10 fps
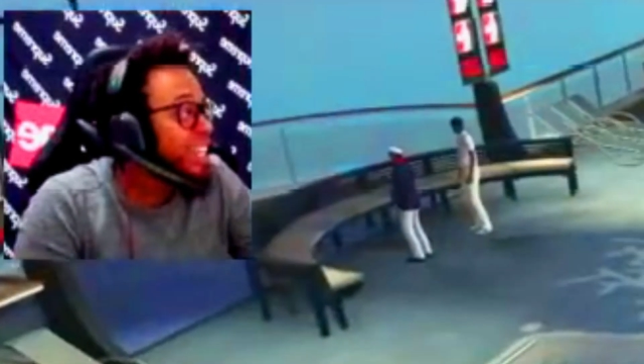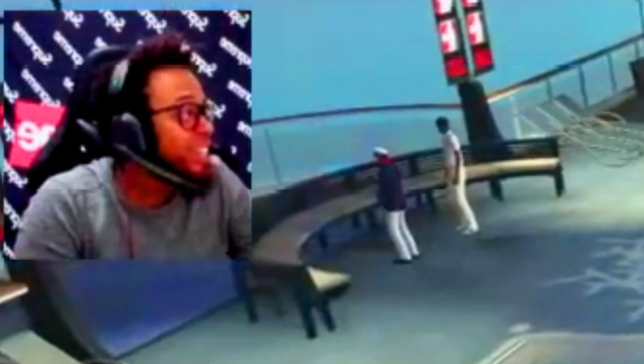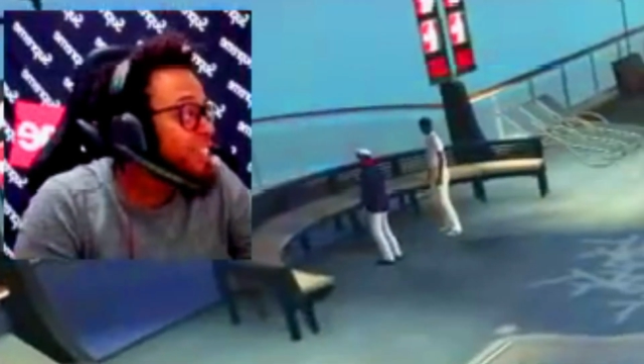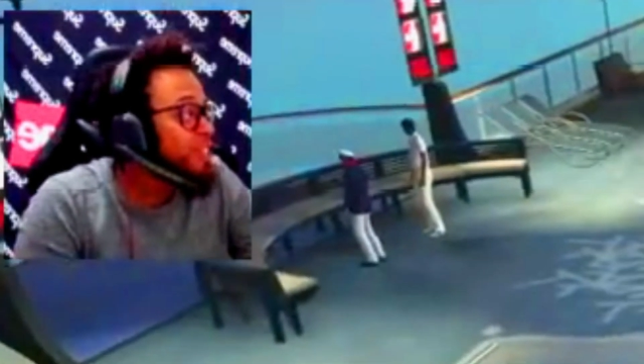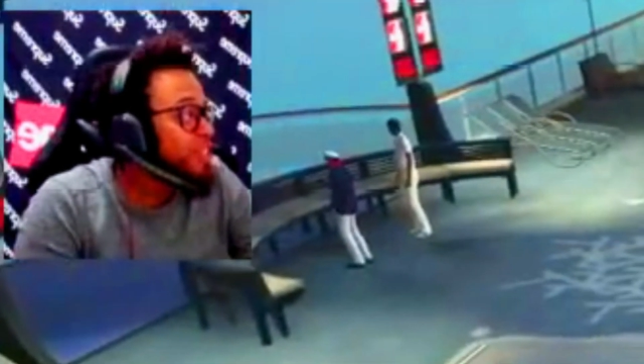
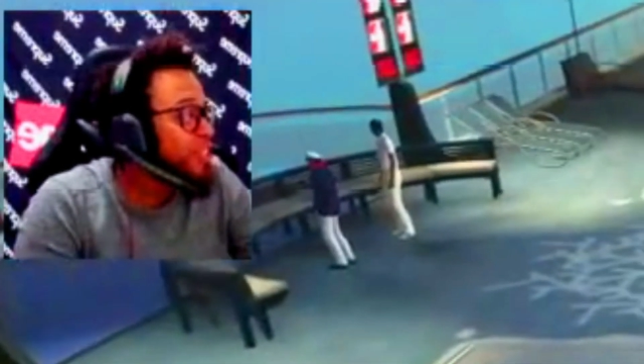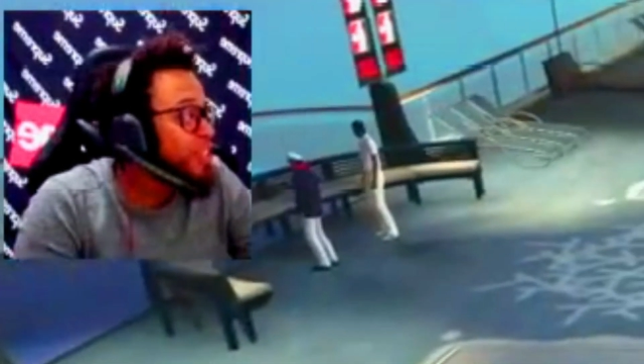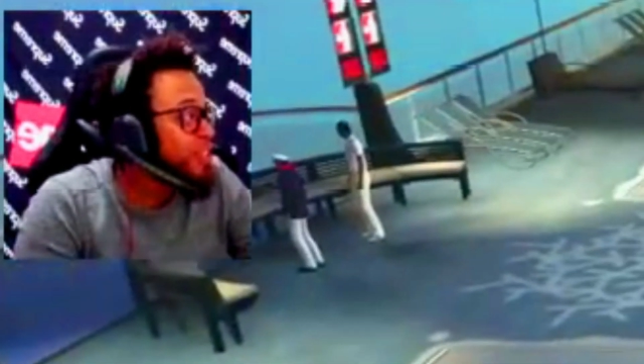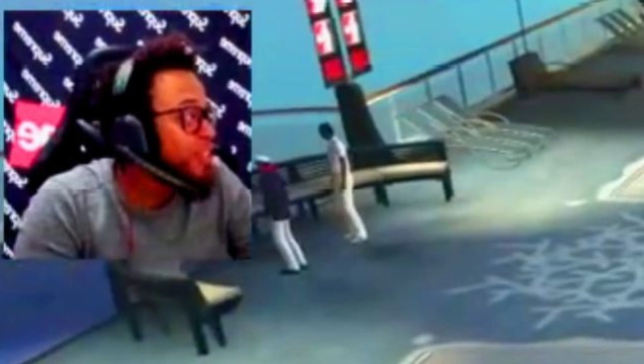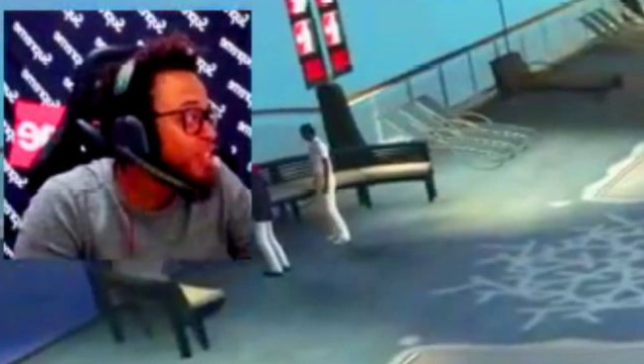take
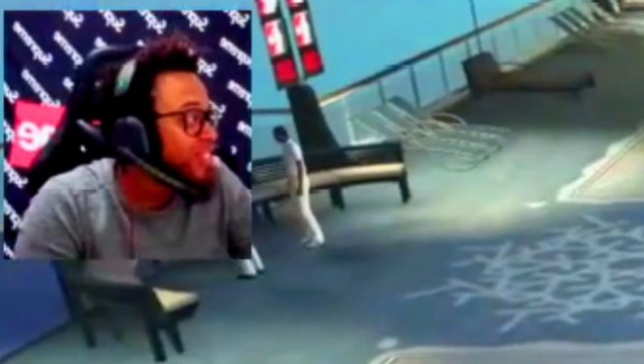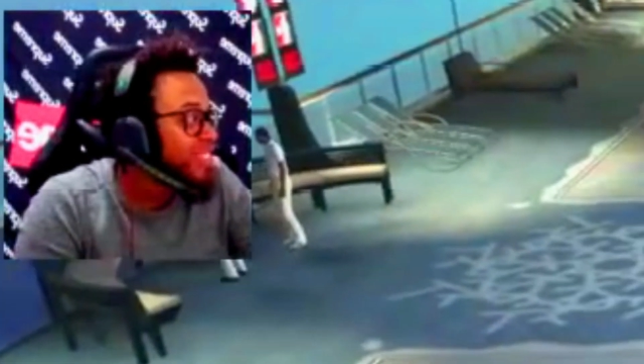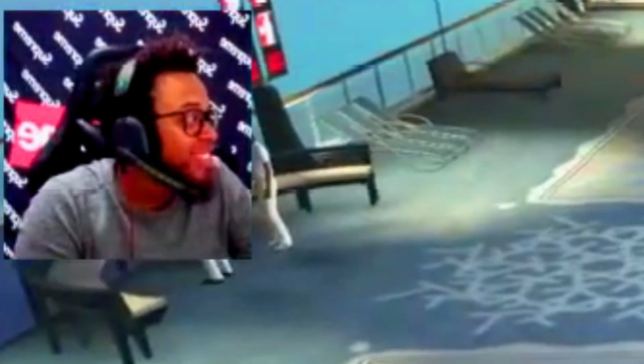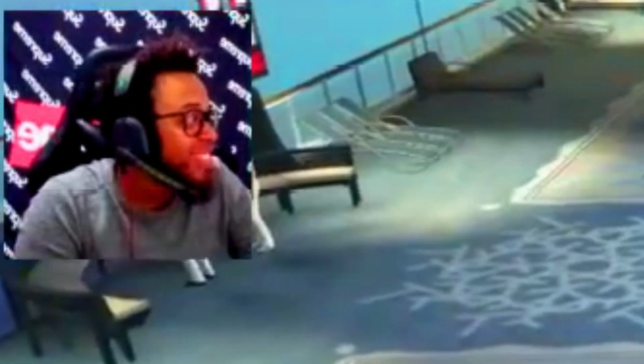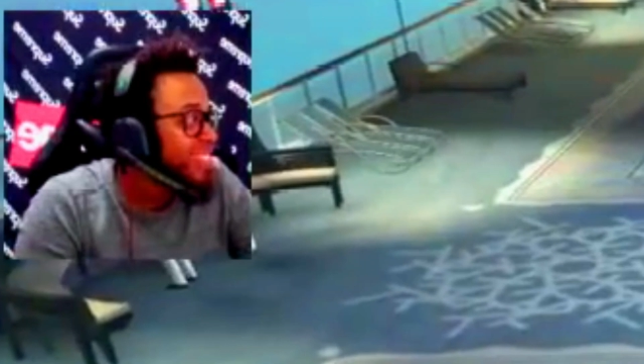the
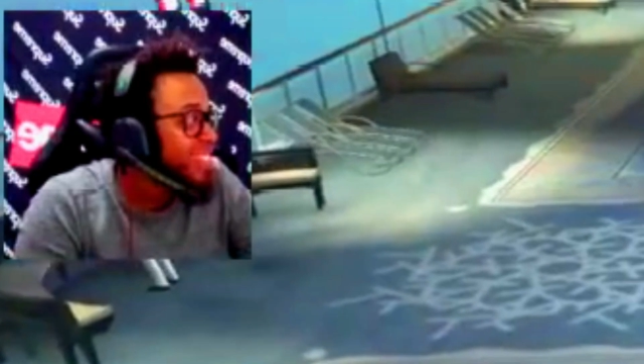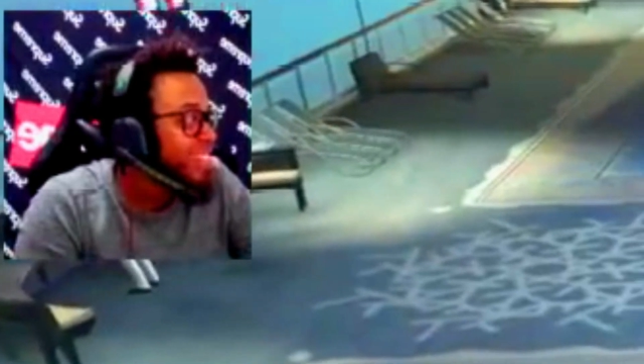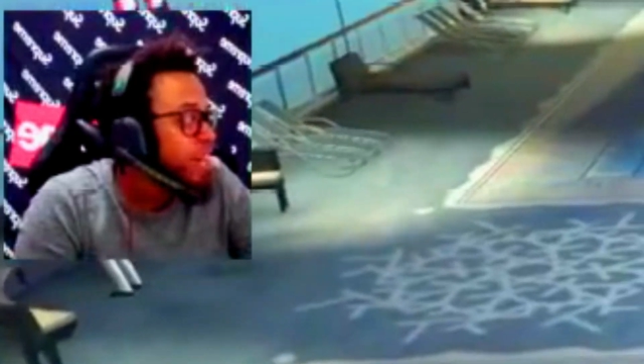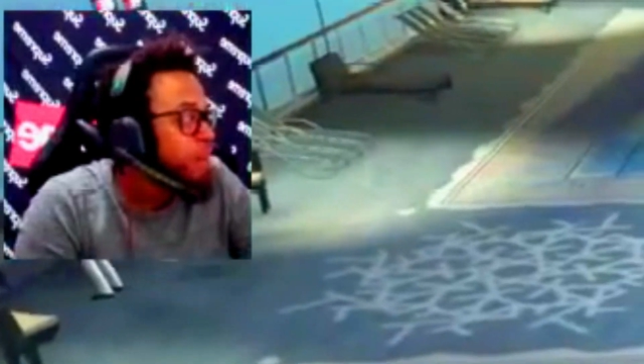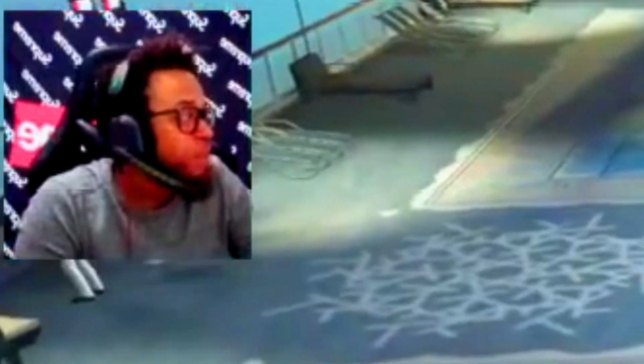tutus!
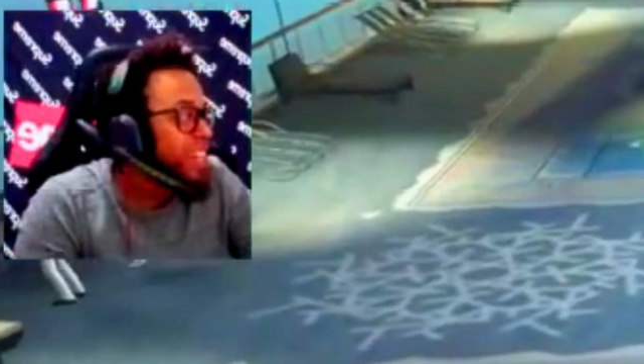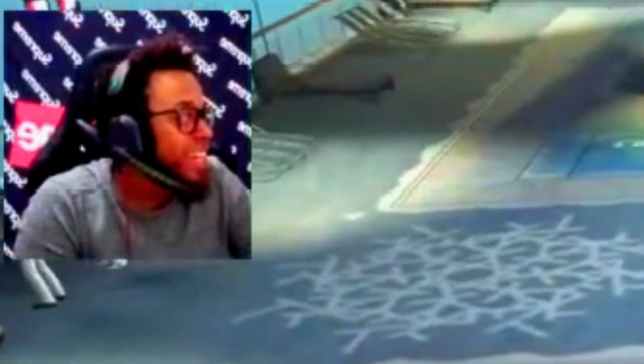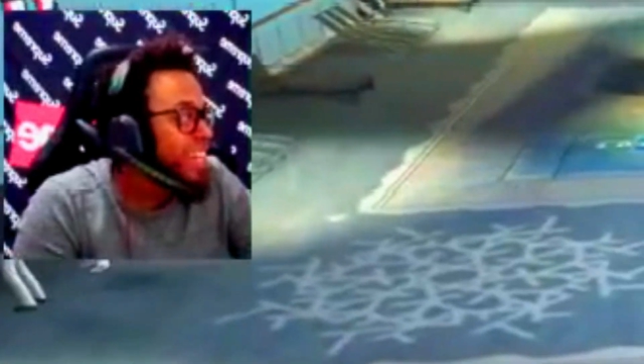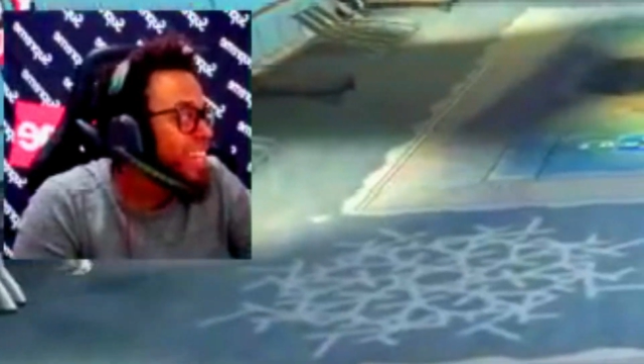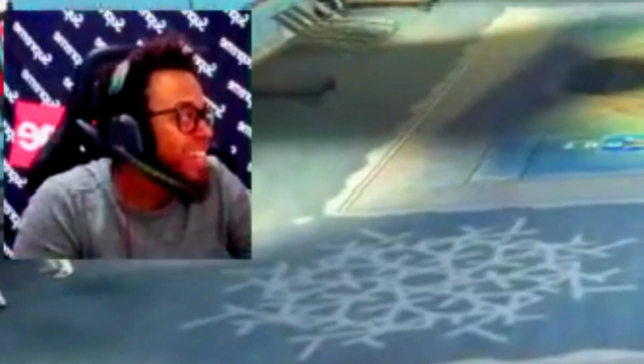
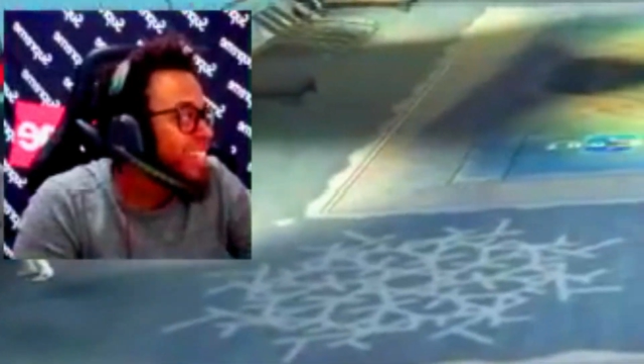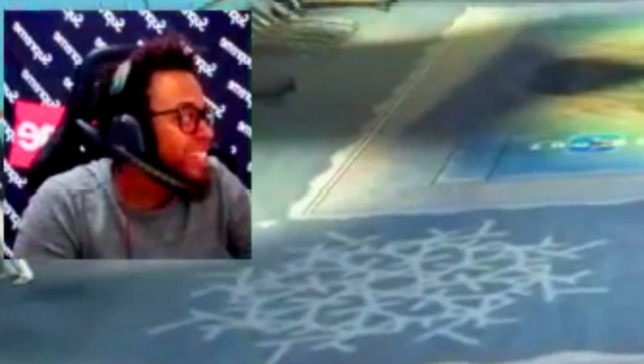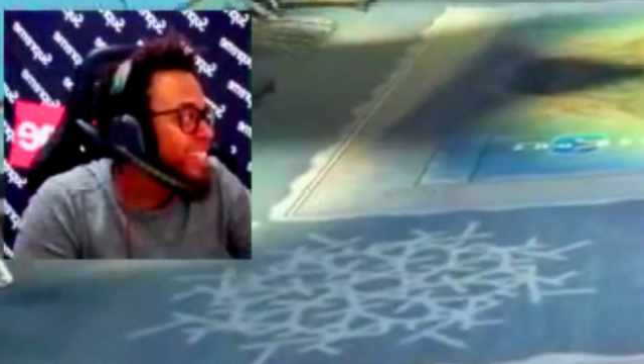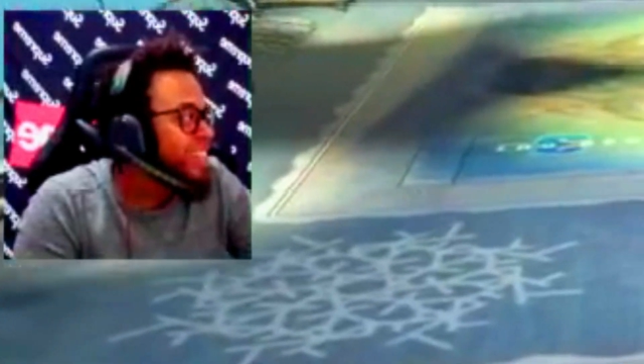Please!